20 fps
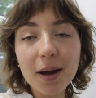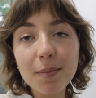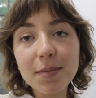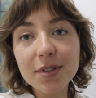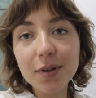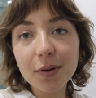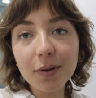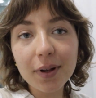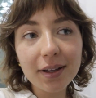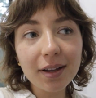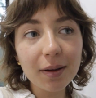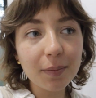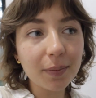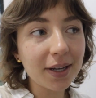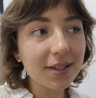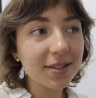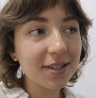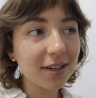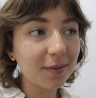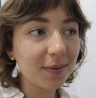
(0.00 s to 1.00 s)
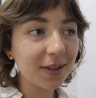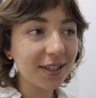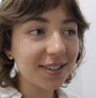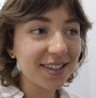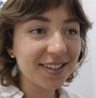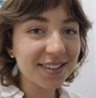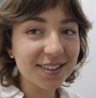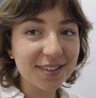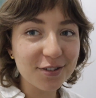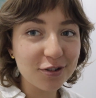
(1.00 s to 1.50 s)
I'm so glad that Blade's here because
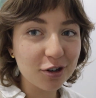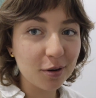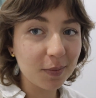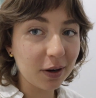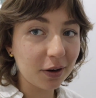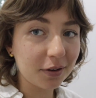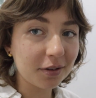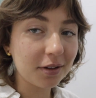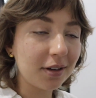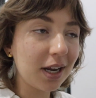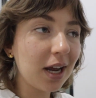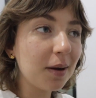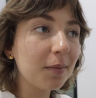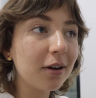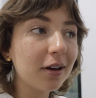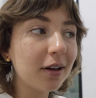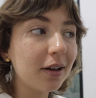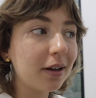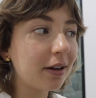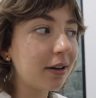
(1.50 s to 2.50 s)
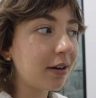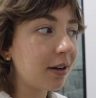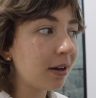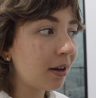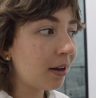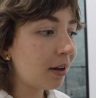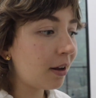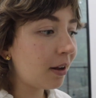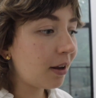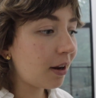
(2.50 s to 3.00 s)
he's going to show me around the neighborhood,
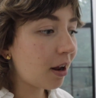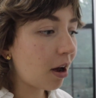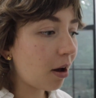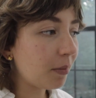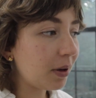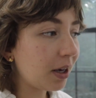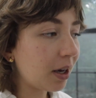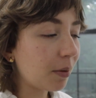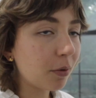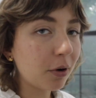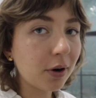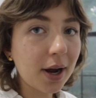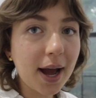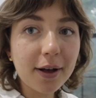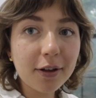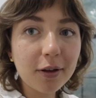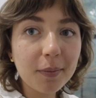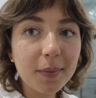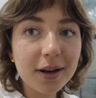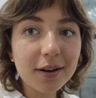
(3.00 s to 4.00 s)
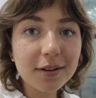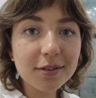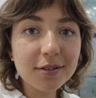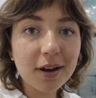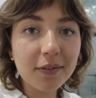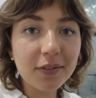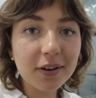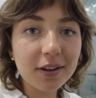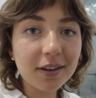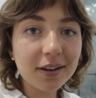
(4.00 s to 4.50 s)
help me get more acclimated to
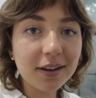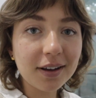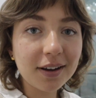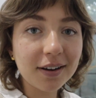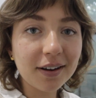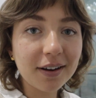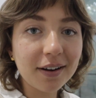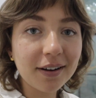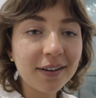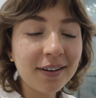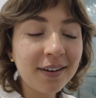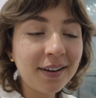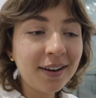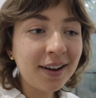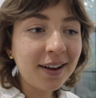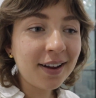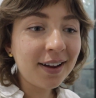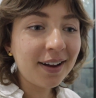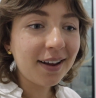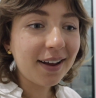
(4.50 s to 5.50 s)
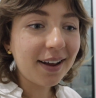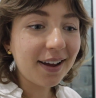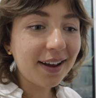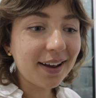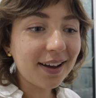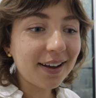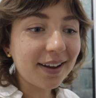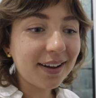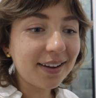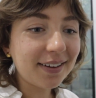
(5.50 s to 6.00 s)
everything here.
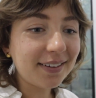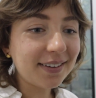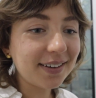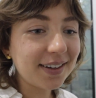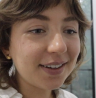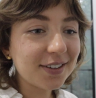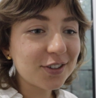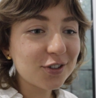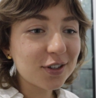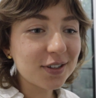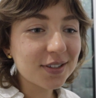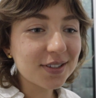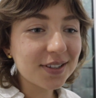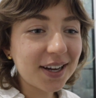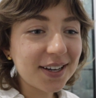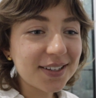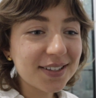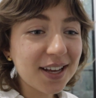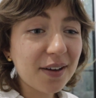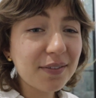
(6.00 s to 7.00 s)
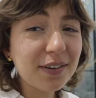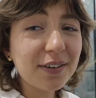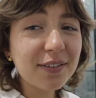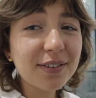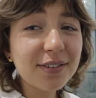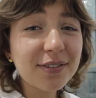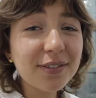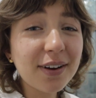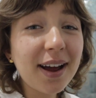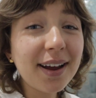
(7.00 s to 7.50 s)
And it's just nice having
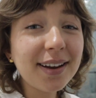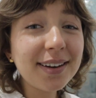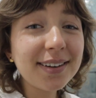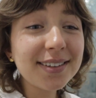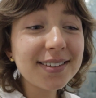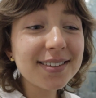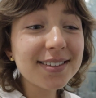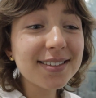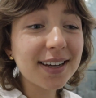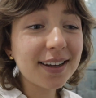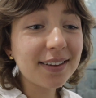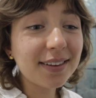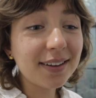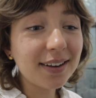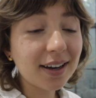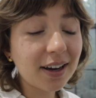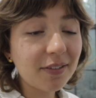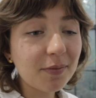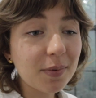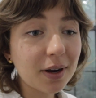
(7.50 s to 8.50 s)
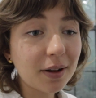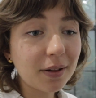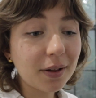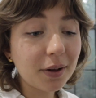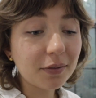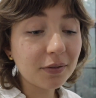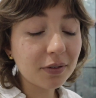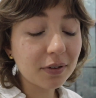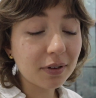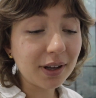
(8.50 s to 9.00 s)
friends. I think I've been
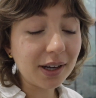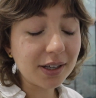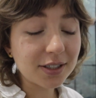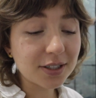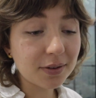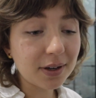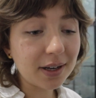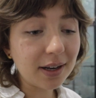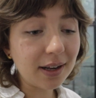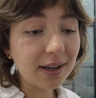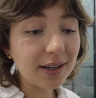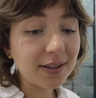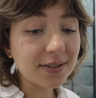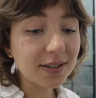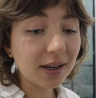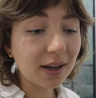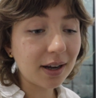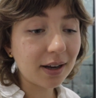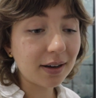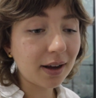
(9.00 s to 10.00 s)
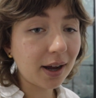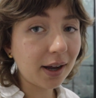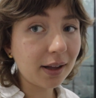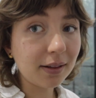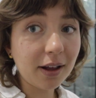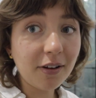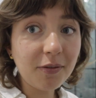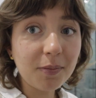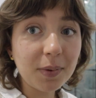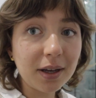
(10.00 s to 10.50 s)
alone for the last three days and I
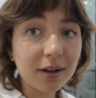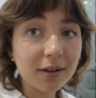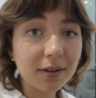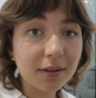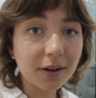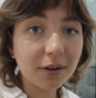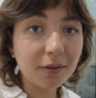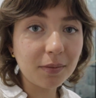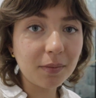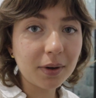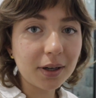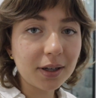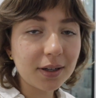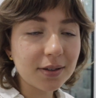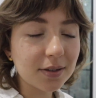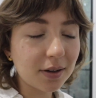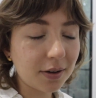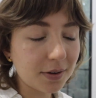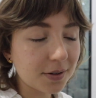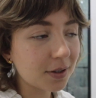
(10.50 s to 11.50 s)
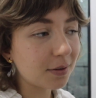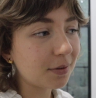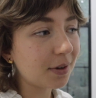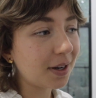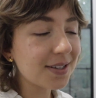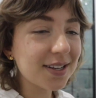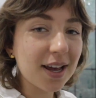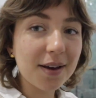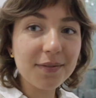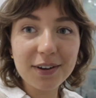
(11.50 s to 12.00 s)
love being alone, but it's also
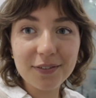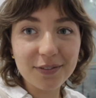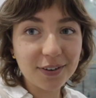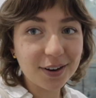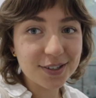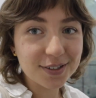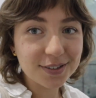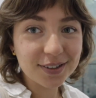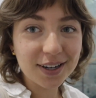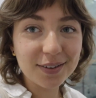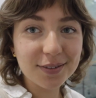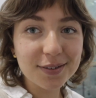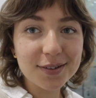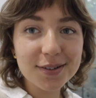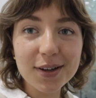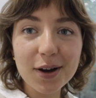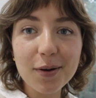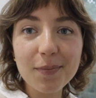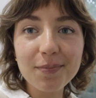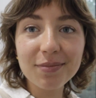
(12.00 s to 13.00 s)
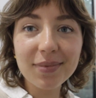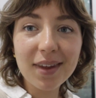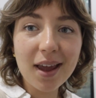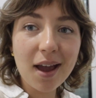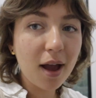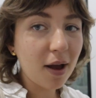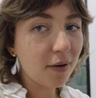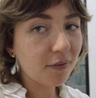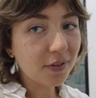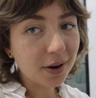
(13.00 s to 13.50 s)
nice having friends around. So
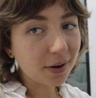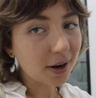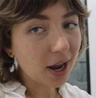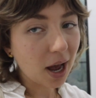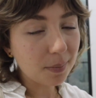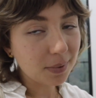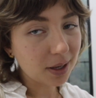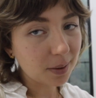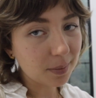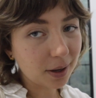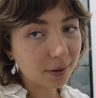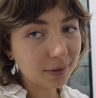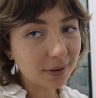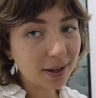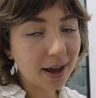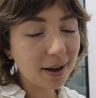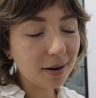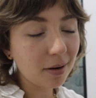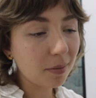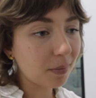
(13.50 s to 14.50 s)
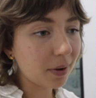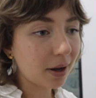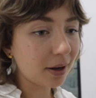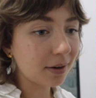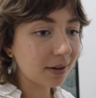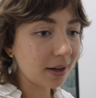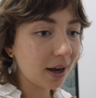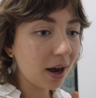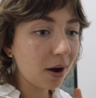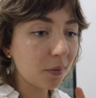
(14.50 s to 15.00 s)
very happy about that.
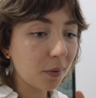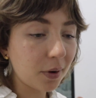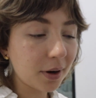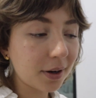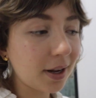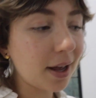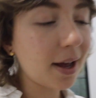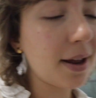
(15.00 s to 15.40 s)
But yeah, we're going